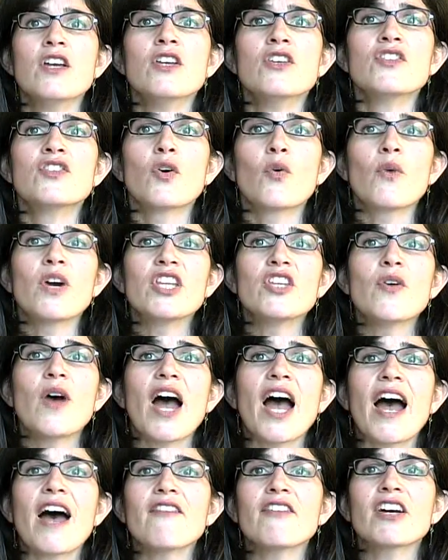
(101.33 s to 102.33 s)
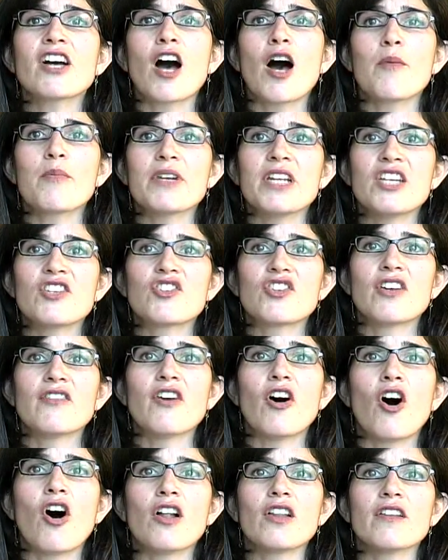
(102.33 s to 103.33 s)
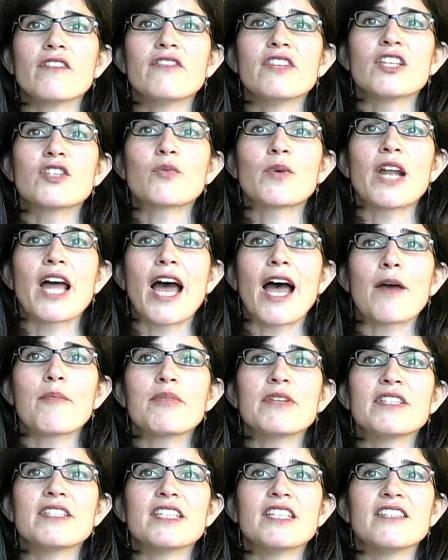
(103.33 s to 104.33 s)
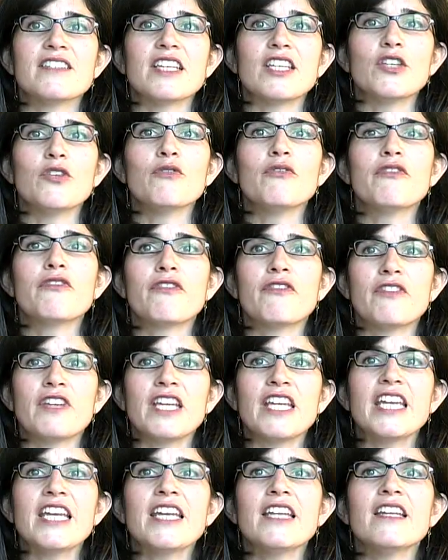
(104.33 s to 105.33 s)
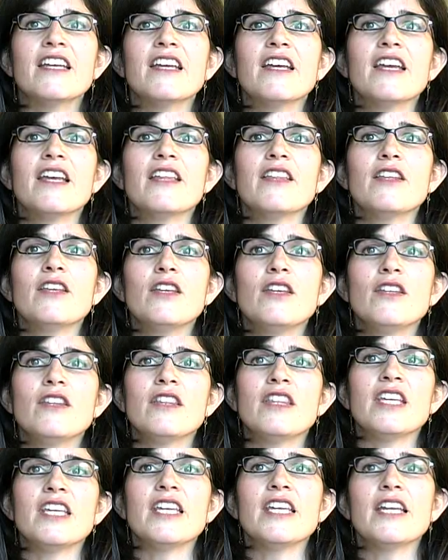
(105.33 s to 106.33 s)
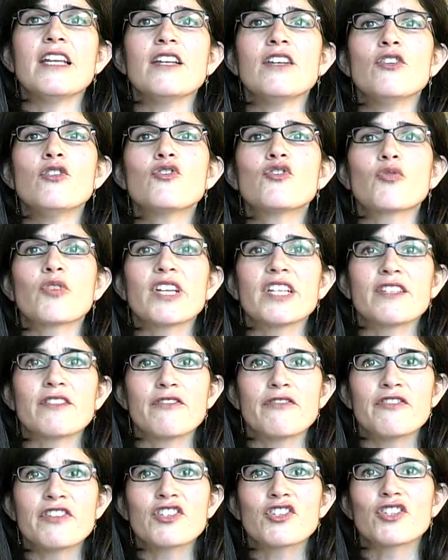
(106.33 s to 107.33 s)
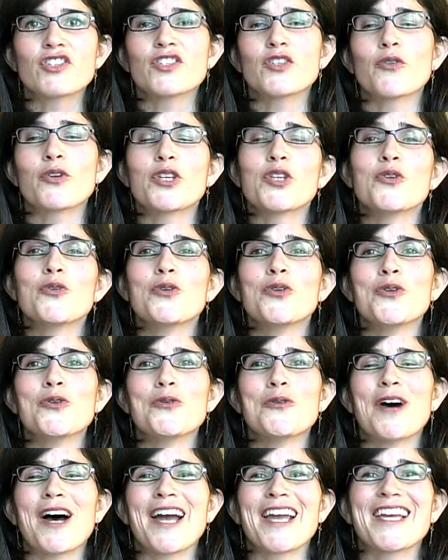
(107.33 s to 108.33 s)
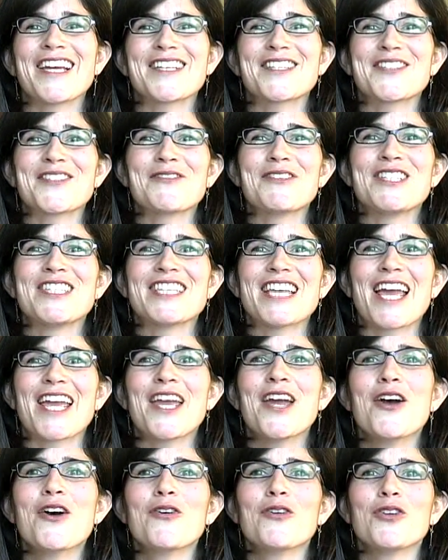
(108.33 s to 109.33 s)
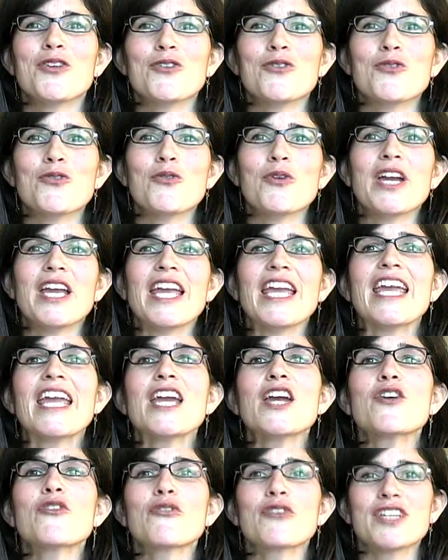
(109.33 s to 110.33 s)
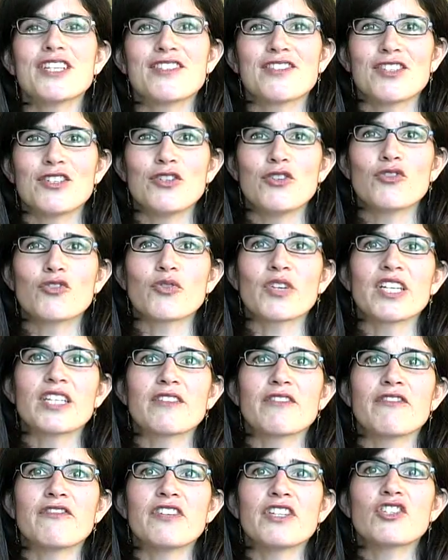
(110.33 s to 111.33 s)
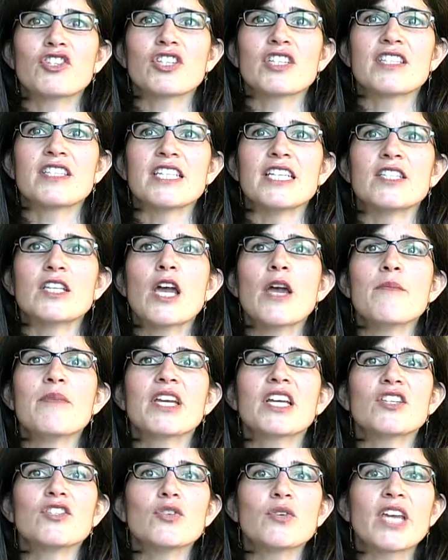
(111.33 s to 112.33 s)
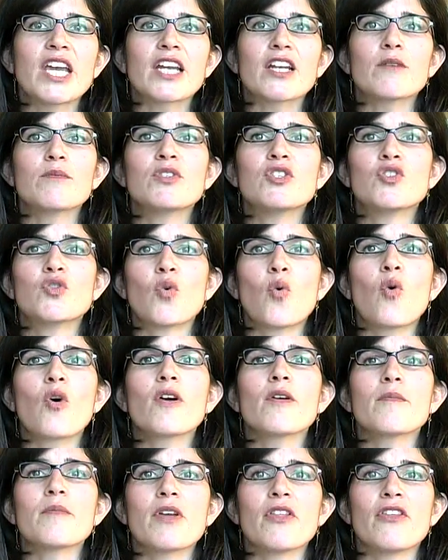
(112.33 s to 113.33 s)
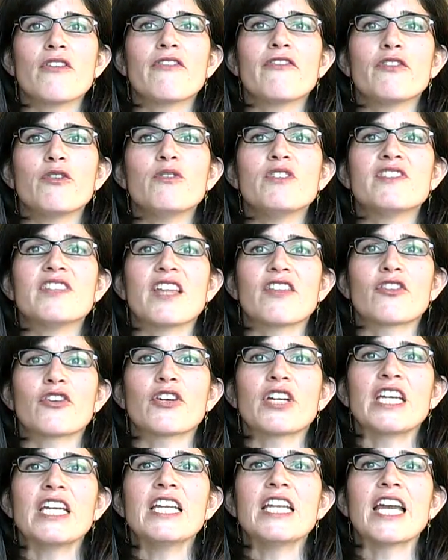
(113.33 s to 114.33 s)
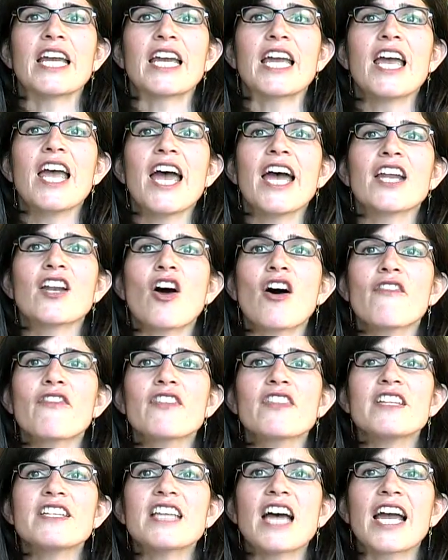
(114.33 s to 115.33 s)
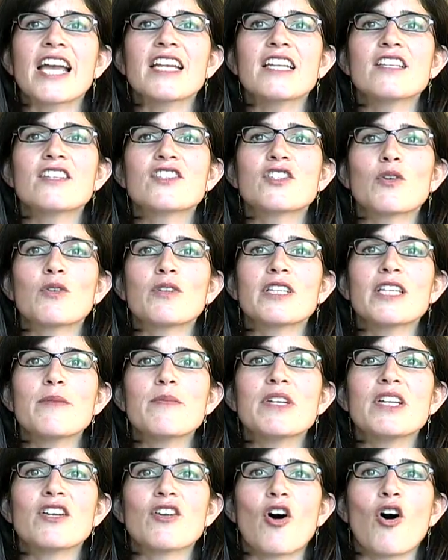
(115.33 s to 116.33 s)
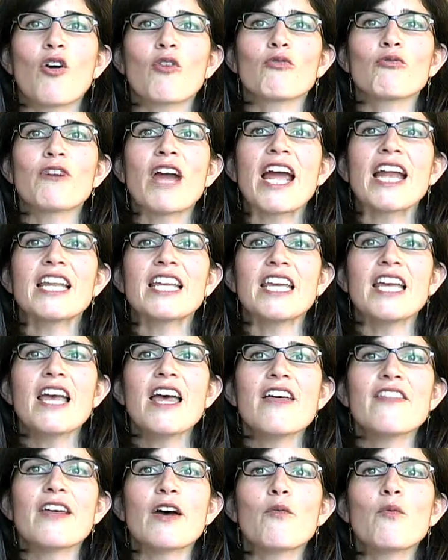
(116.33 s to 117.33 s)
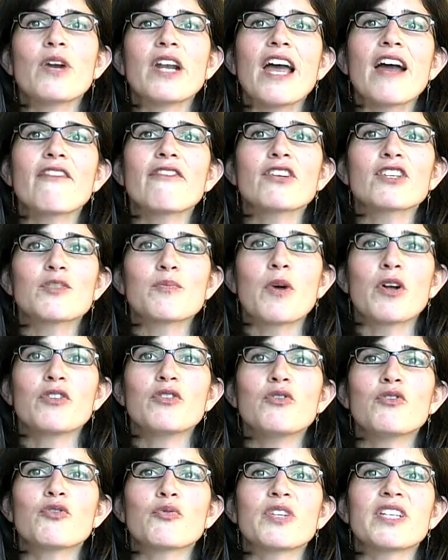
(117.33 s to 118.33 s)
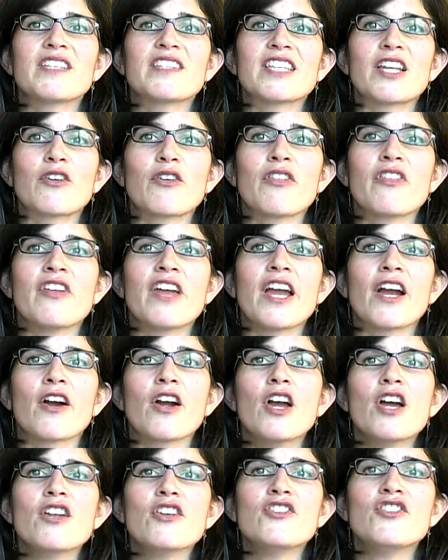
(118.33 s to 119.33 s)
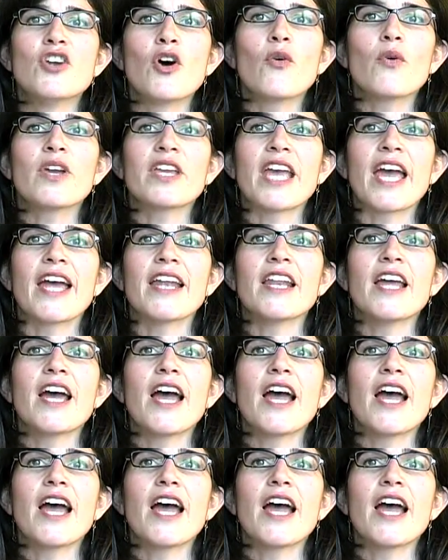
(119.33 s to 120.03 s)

So when you have a combination of all of this, what happens is that you feed the nutrient deficiency, or I guess would say, you increase the nutrient deficiencies because you can't absorb the foods that they're eating. And often the diet is so limited already that whatever small nutrients that are there don't get